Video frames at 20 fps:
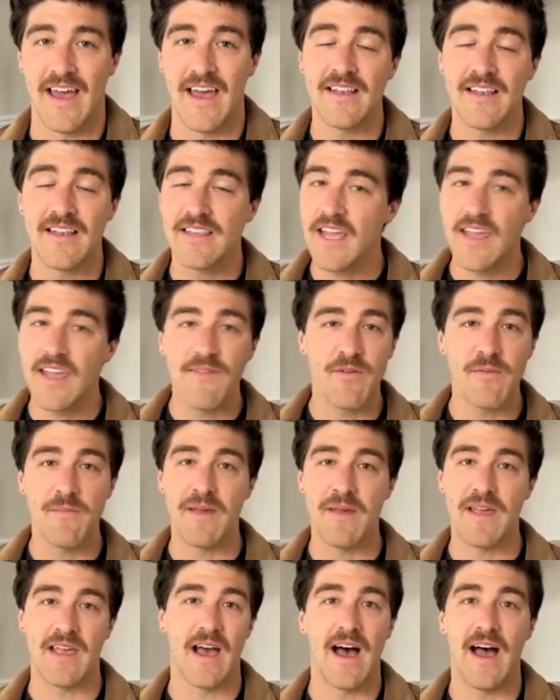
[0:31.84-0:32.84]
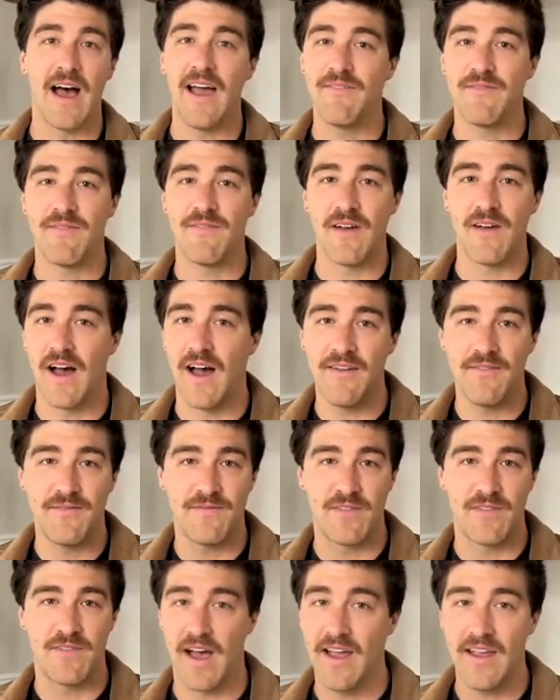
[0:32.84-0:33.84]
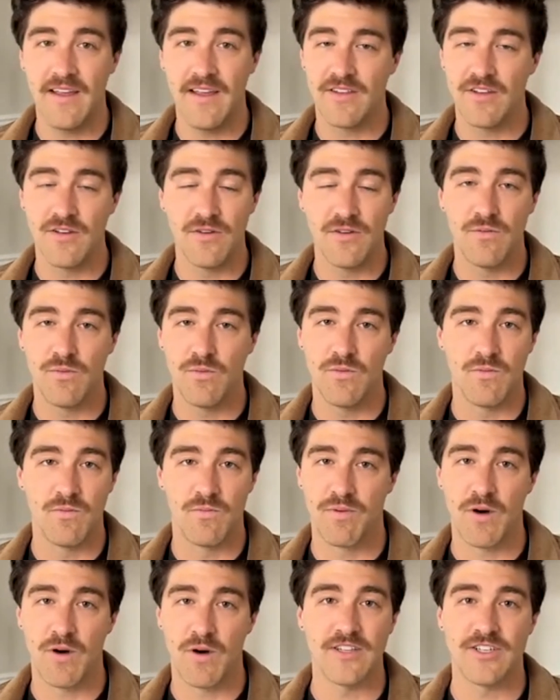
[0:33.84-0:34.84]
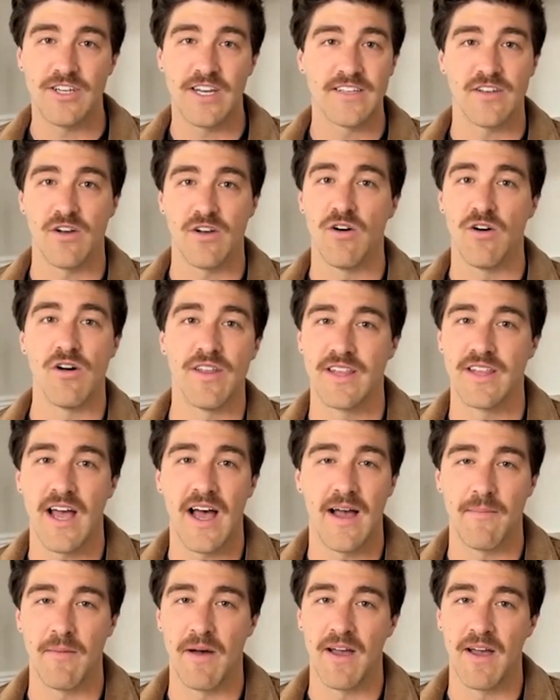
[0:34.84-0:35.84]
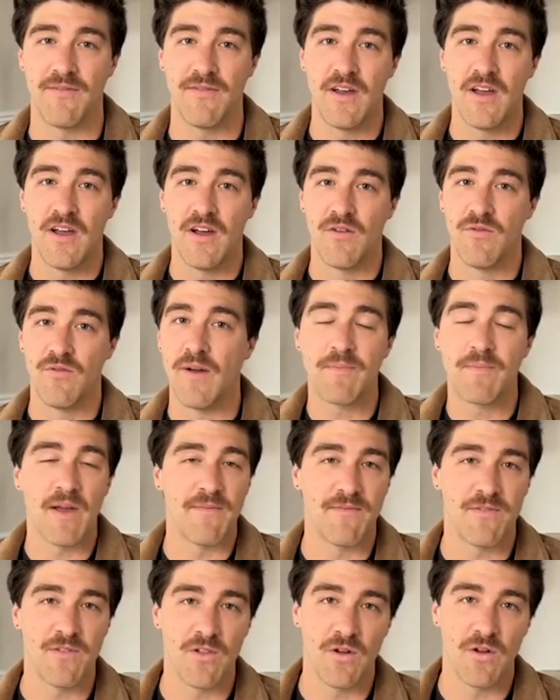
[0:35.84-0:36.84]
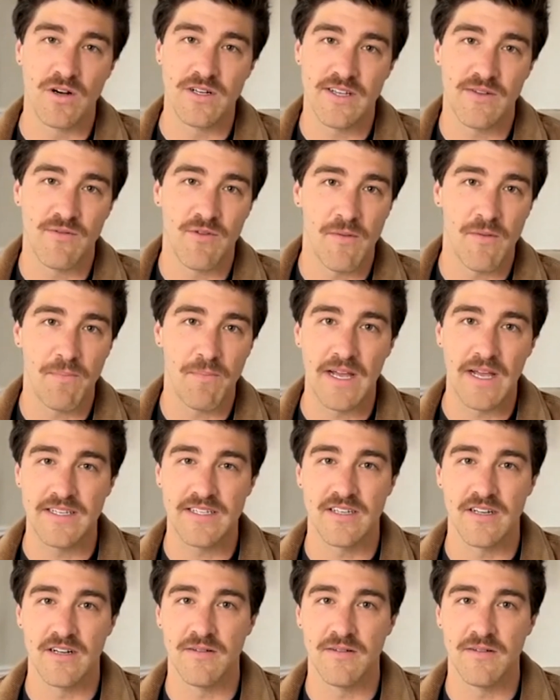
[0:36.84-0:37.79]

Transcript: And take it from me, I've I've I do projects all the time. I've ripped up floors and replaced